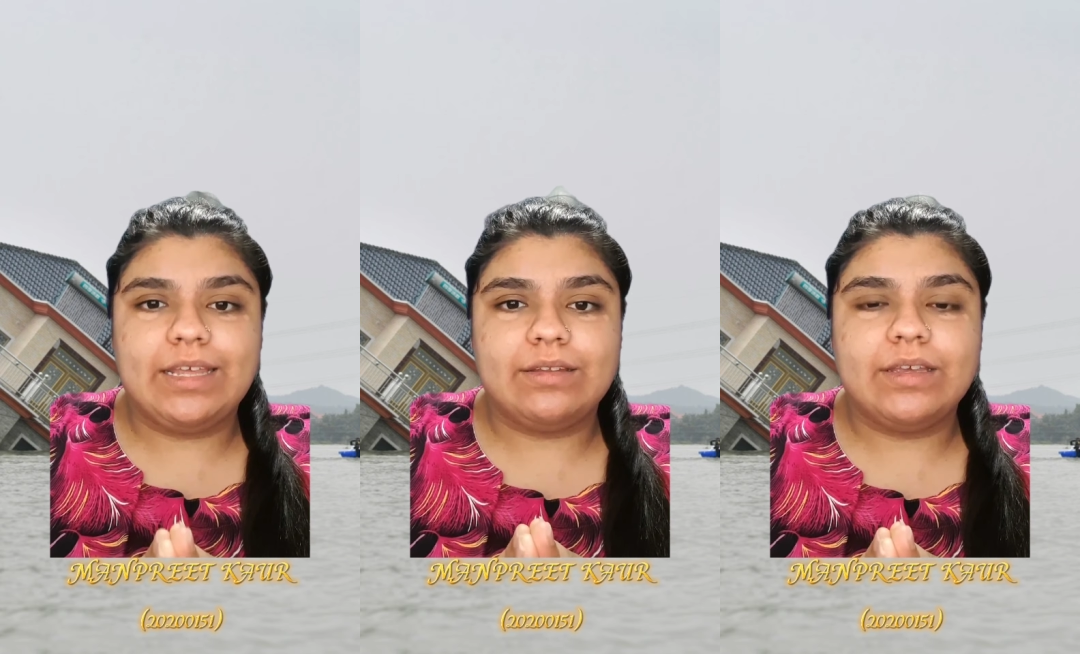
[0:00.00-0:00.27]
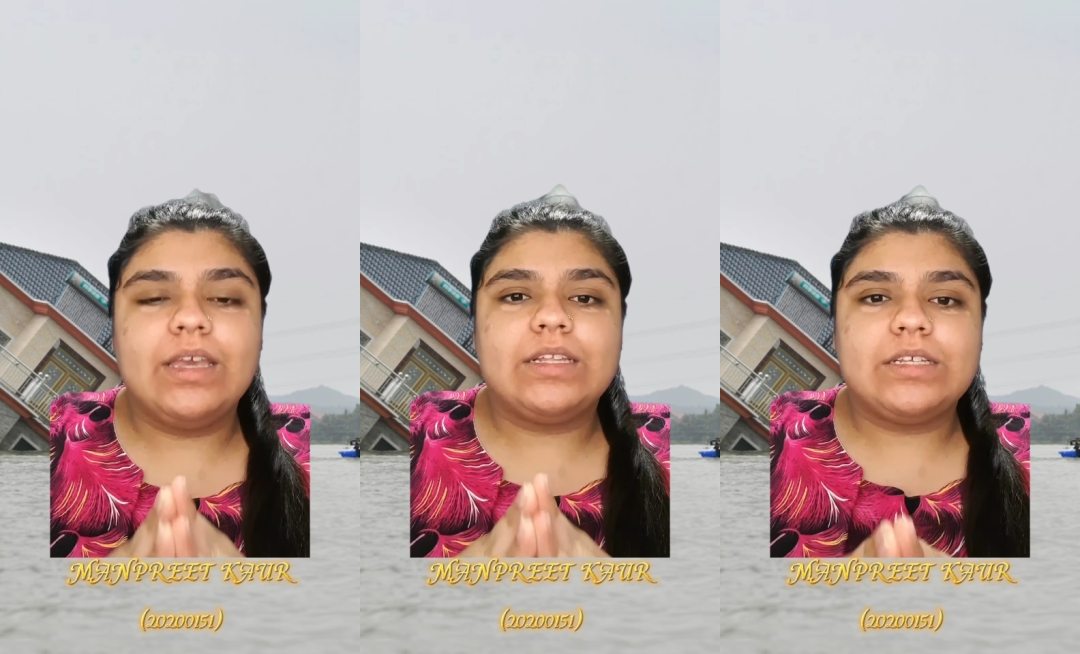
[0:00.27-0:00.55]
killed.
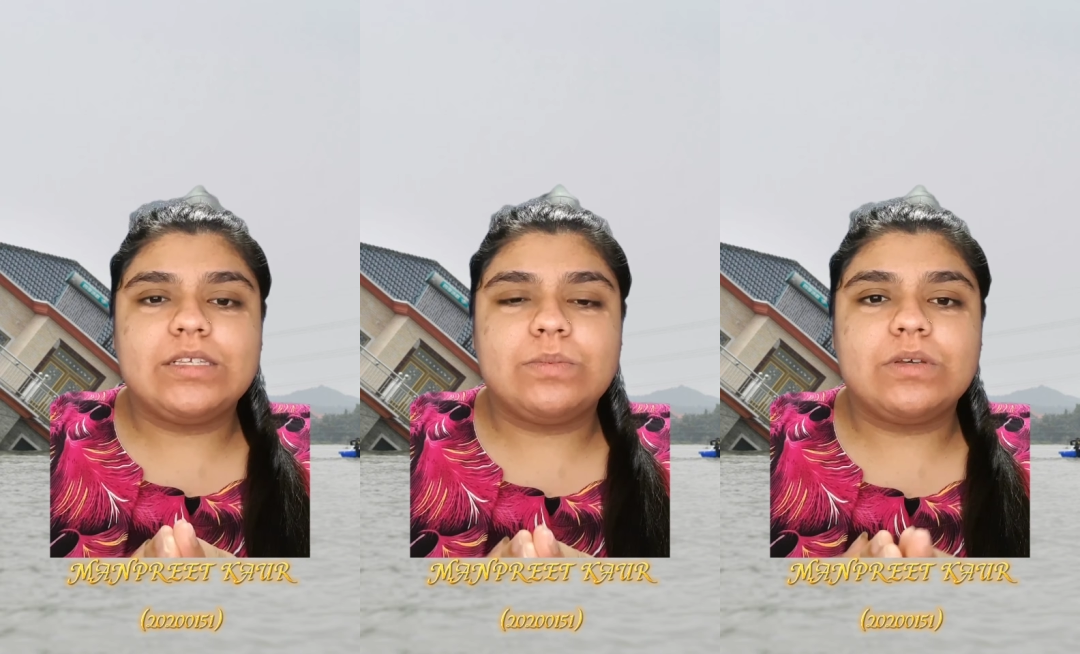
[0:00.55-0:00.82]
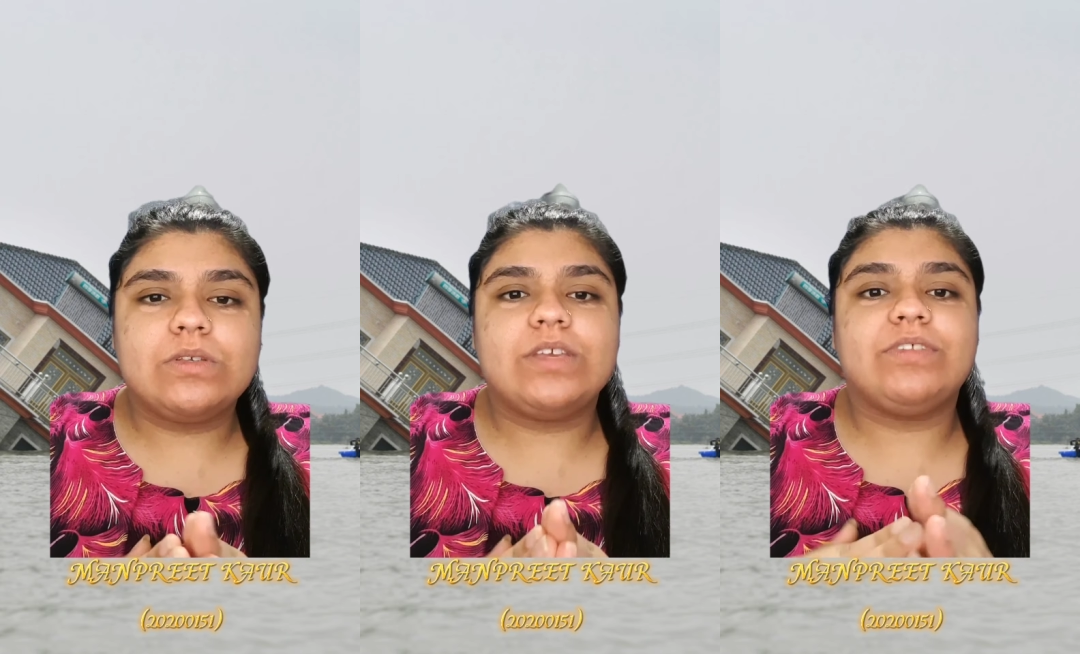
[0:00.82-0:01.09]
This is
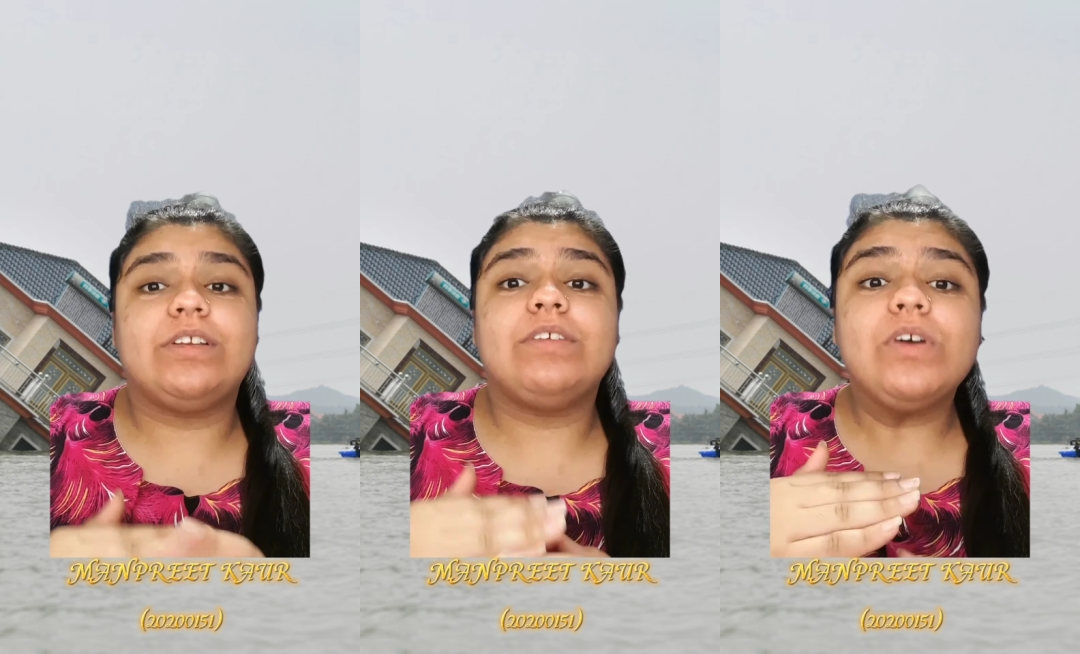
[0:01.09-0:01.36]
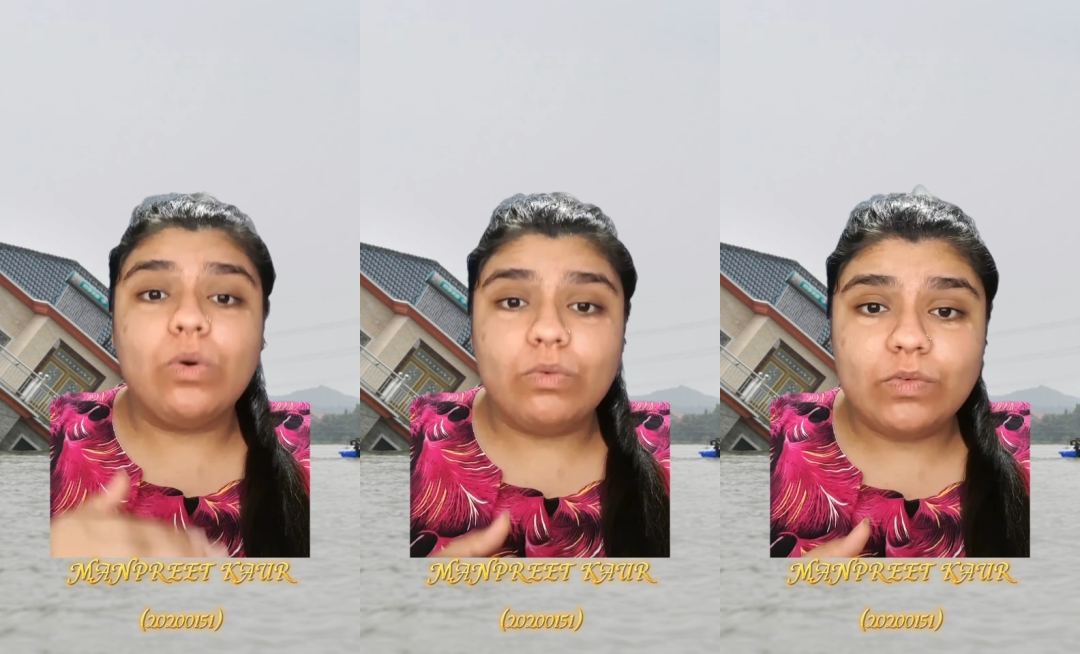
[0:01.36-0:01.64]
because if the
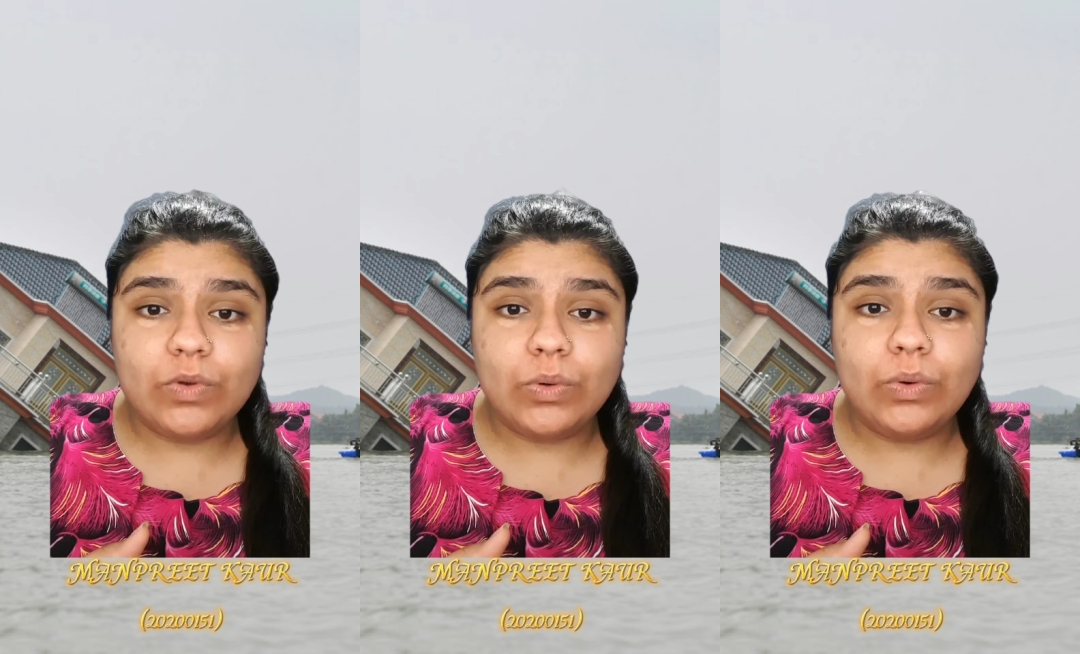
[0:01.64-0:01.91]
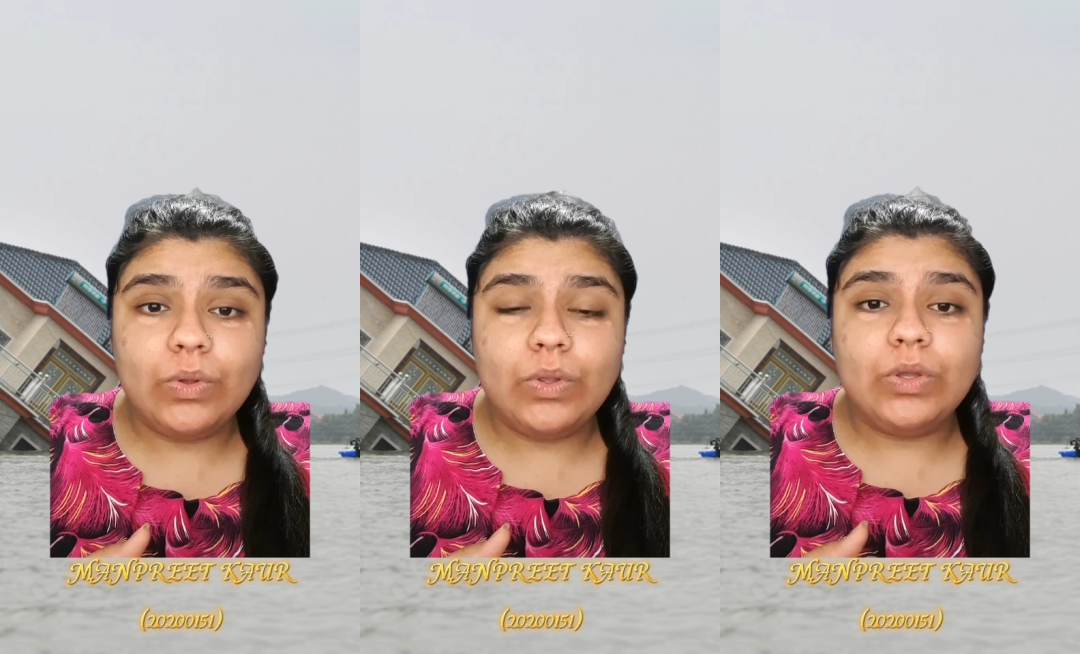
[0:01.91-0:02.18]
river overflow,